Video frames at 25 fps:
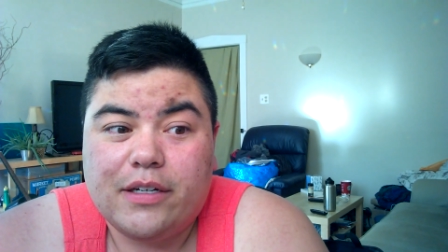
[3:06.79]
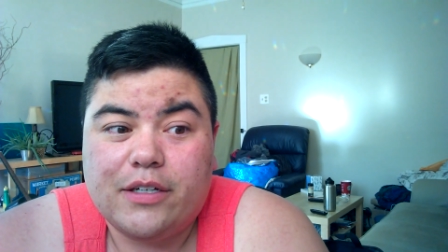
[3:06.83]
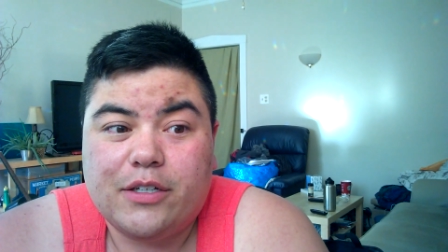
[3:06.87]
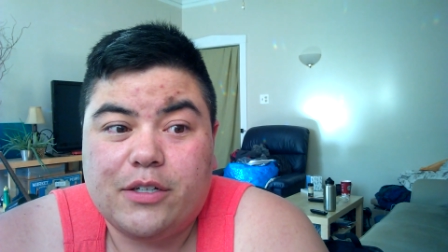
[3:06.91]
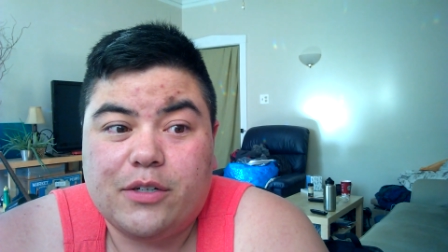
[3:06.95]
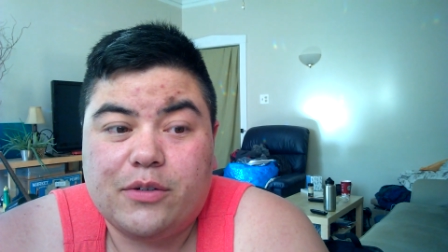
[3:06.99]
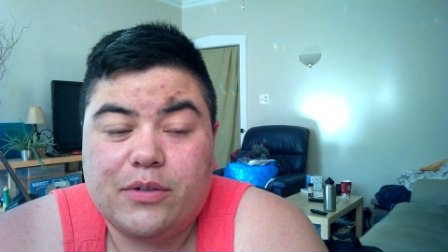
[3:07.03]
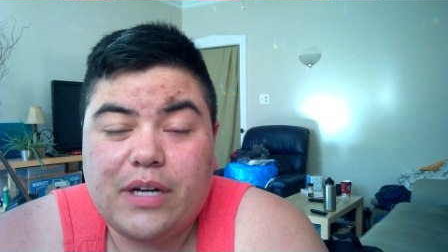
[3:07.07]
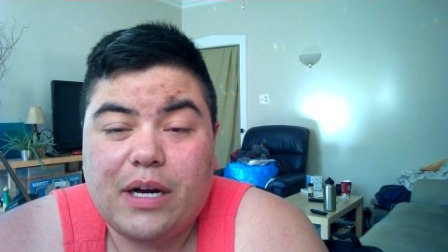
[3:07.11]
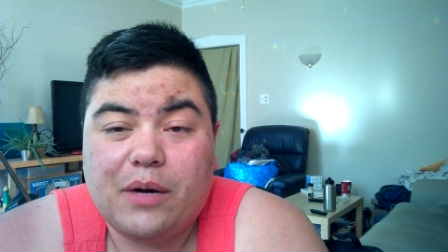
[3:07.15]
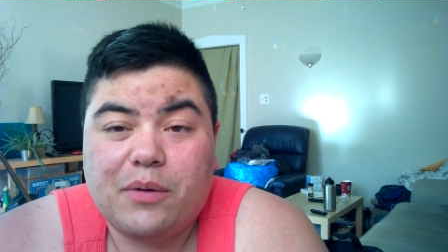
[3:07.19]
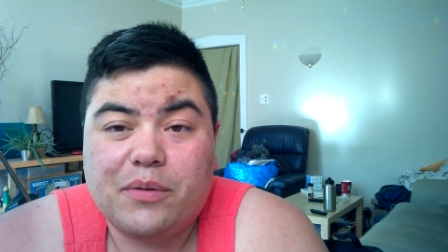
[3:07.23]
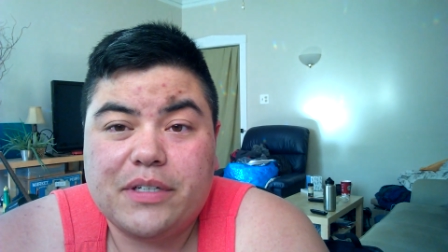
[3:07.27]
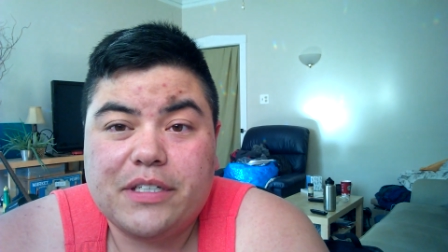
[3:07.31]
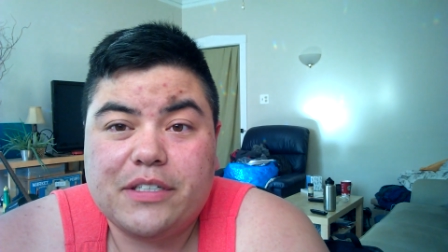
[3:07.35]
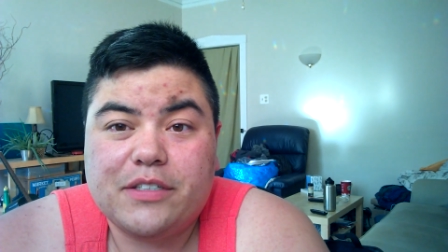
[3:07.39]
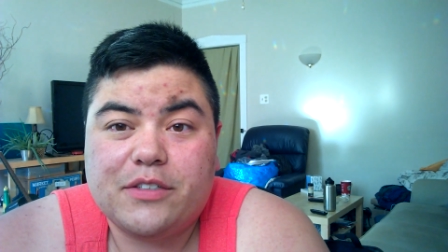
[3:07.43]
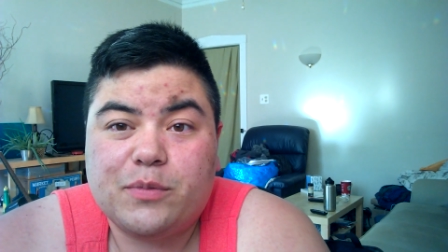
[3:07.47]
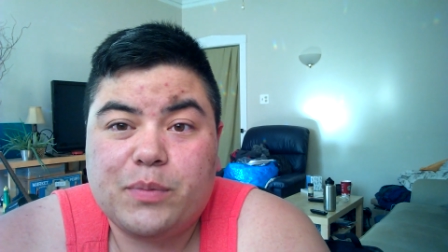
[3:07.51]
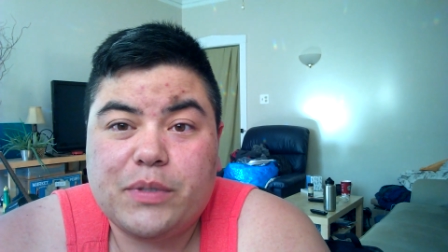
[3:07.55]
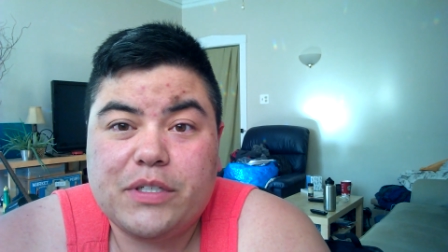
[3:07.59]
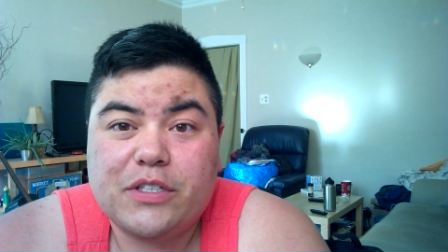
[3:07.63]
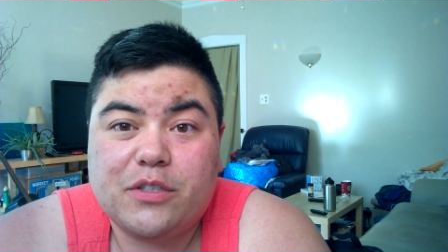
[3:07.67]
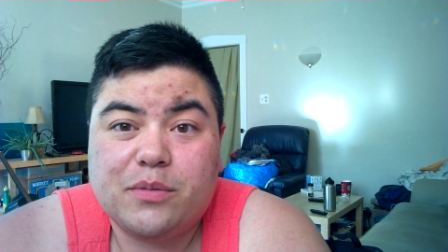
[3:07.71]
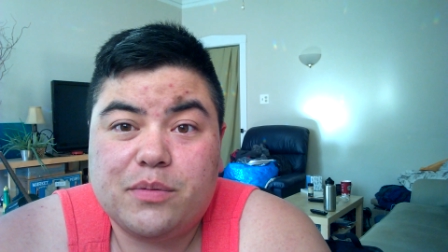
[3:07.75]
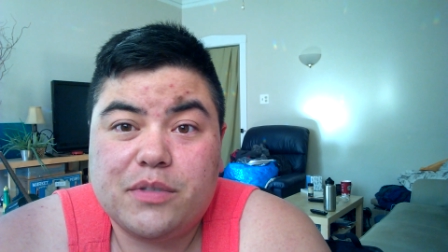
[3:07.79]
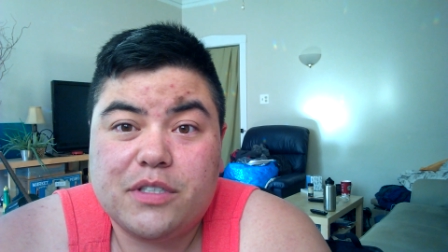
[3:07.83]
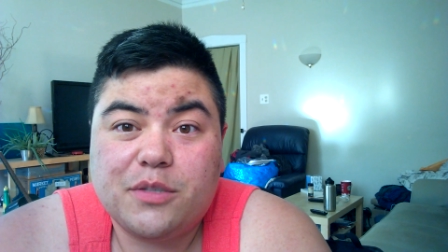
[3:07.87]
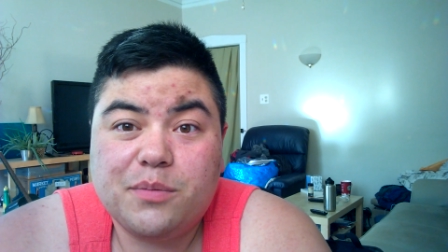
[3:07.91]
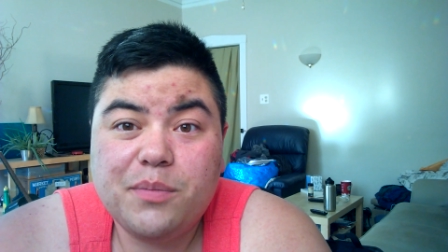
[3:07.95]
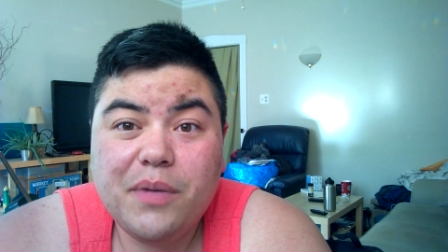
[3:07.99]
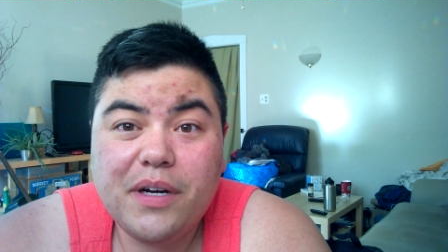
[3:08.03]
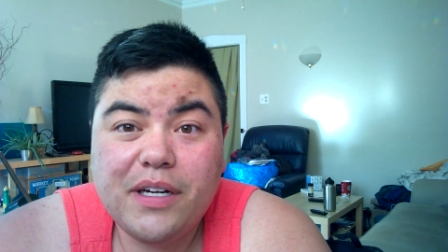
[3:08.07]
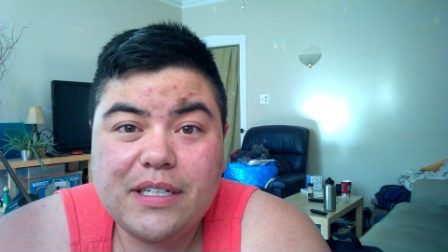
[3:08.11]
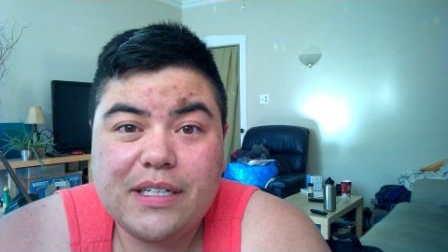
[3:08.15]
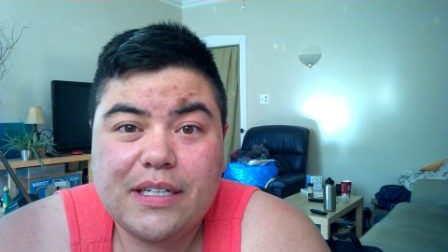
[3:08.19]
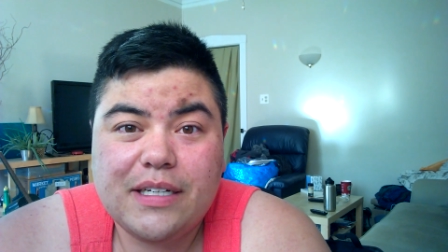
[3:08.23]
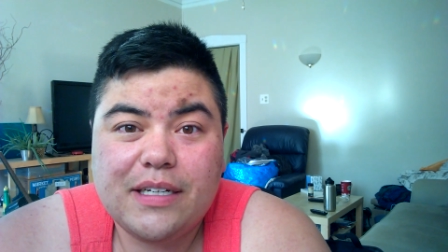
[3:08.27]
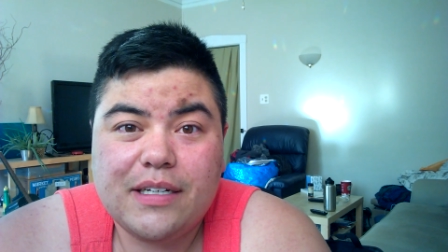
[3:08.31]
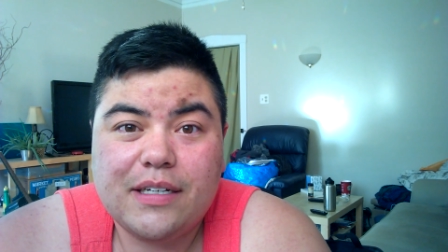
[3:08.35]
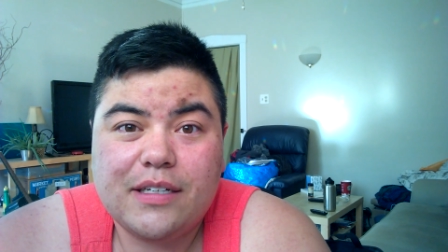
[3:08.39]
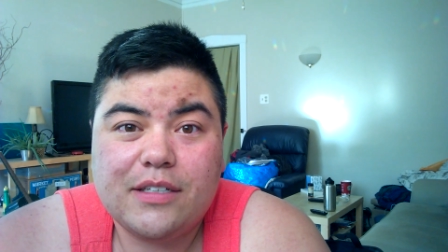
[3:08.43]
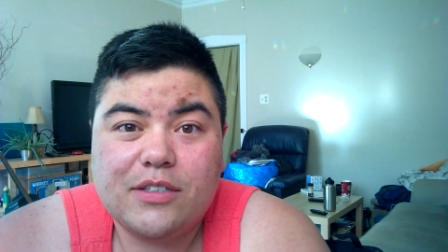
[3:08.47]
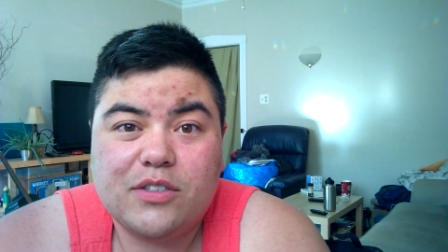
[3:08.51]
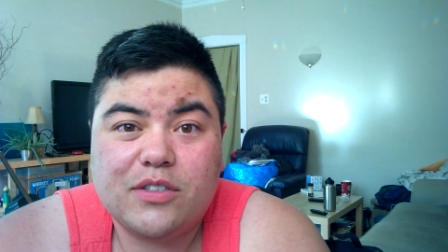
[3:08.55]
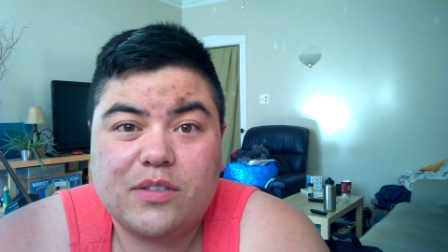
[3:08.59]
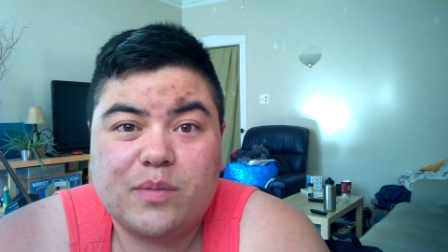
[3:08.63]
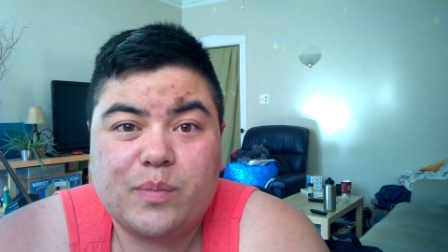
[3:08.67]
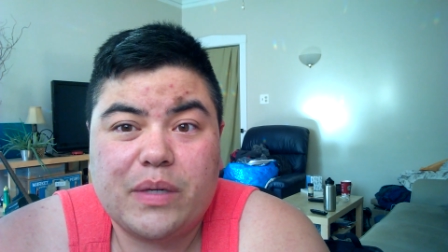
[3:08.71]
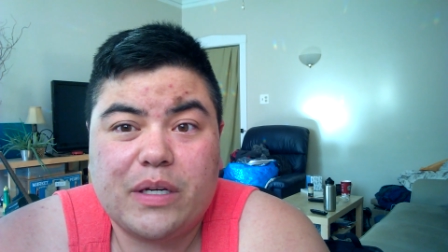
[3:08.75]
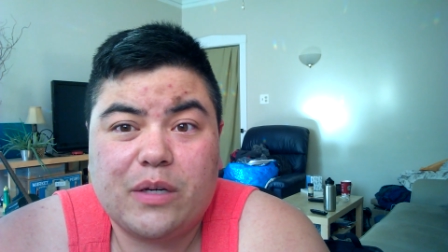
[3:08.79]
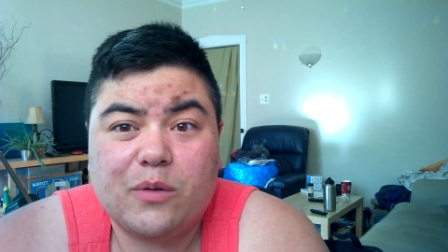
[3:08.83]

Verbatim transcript: you know not wanting to spend too much money and just